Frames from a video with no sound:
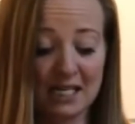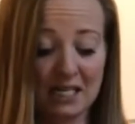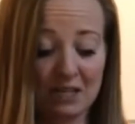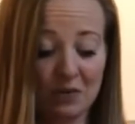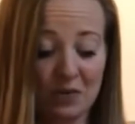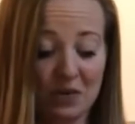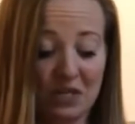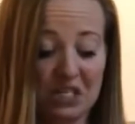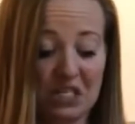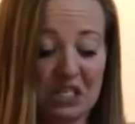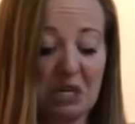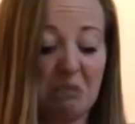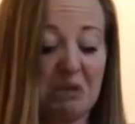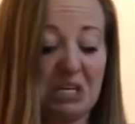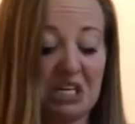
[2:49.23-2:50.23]
We're
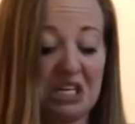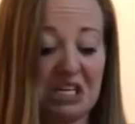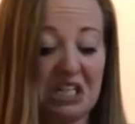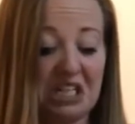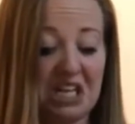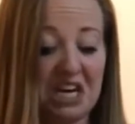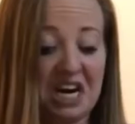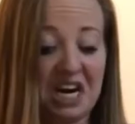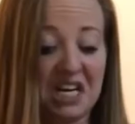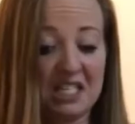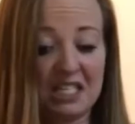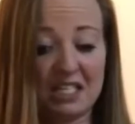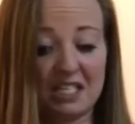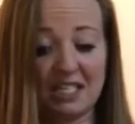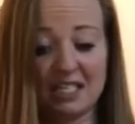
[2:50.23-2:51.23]
dumping it in there.
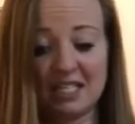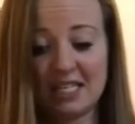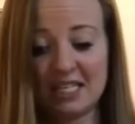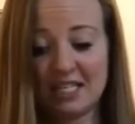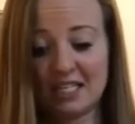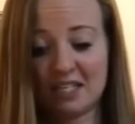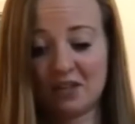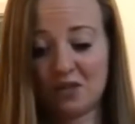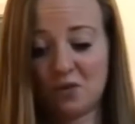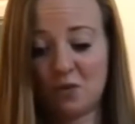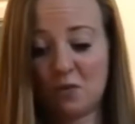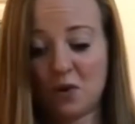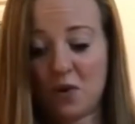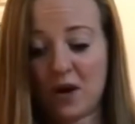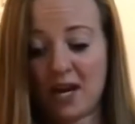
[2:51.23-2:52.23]
Oh
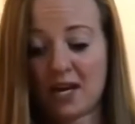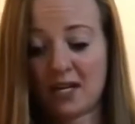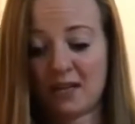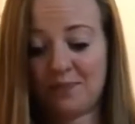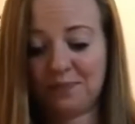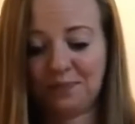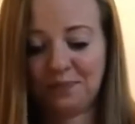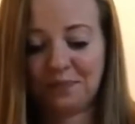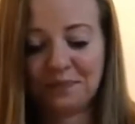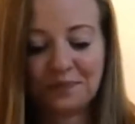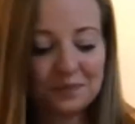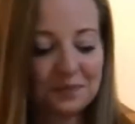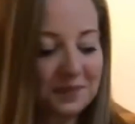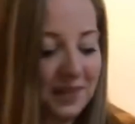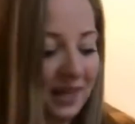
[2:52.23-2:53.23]
boy.
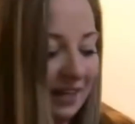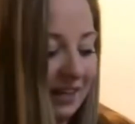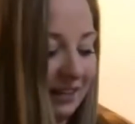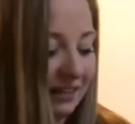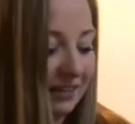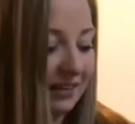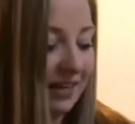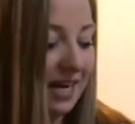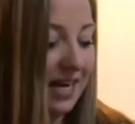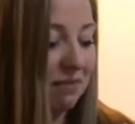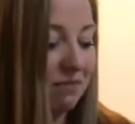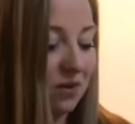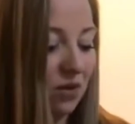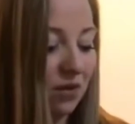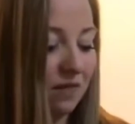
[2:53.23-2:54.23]
All
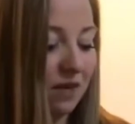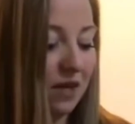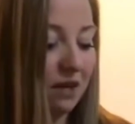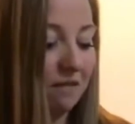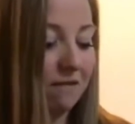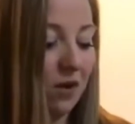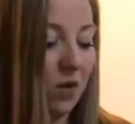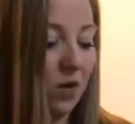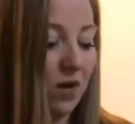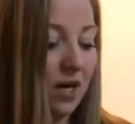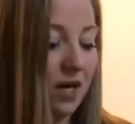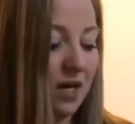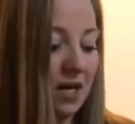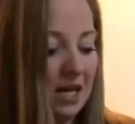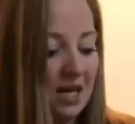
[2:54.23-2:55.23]
right, moving
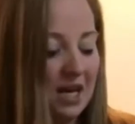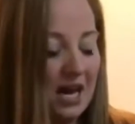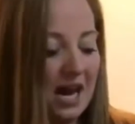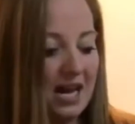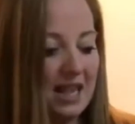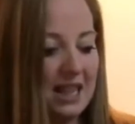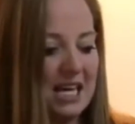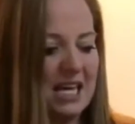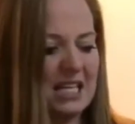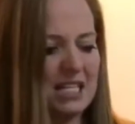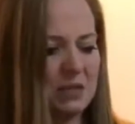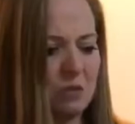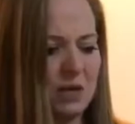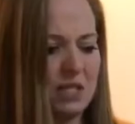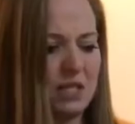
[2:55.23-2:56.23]
forward. I think
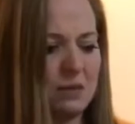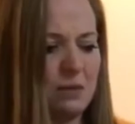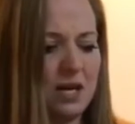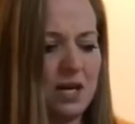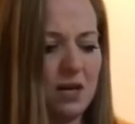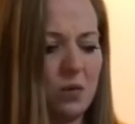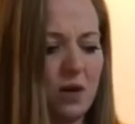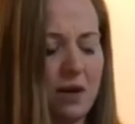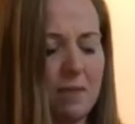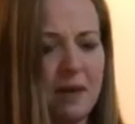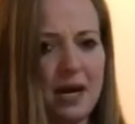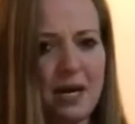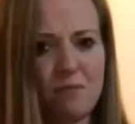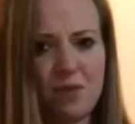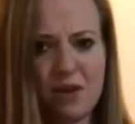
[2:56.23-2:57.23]
this one's one of
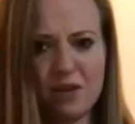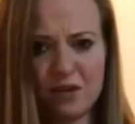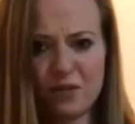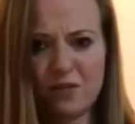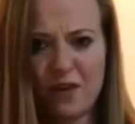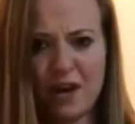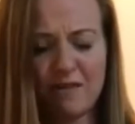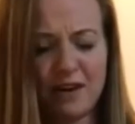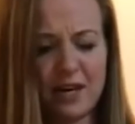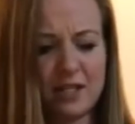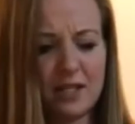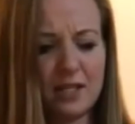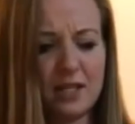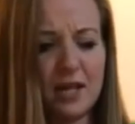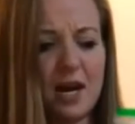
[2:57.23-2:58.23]
my brother's
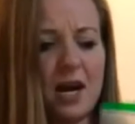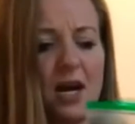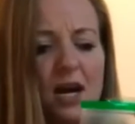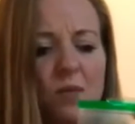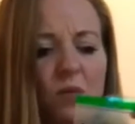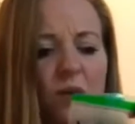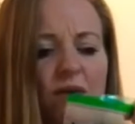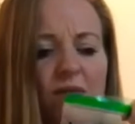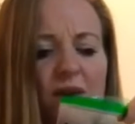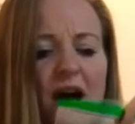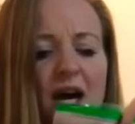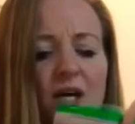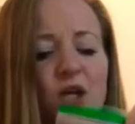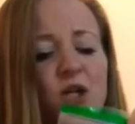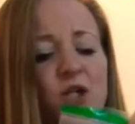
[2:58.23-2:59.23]
favorites. We've
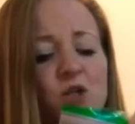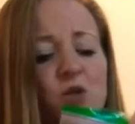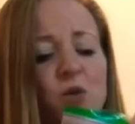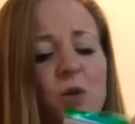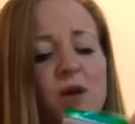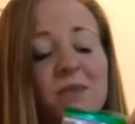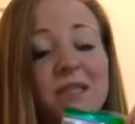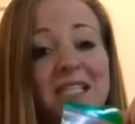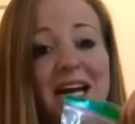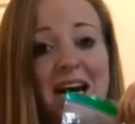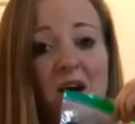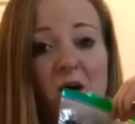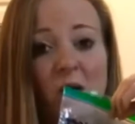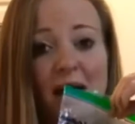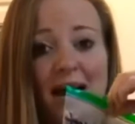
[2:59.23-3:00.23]
got your sweet
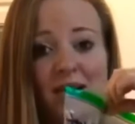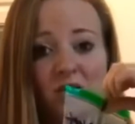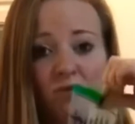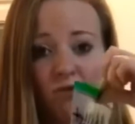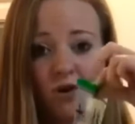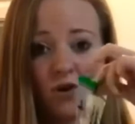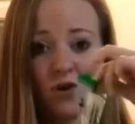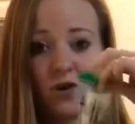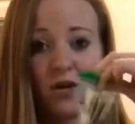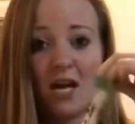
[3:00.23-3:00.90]
potato casserole.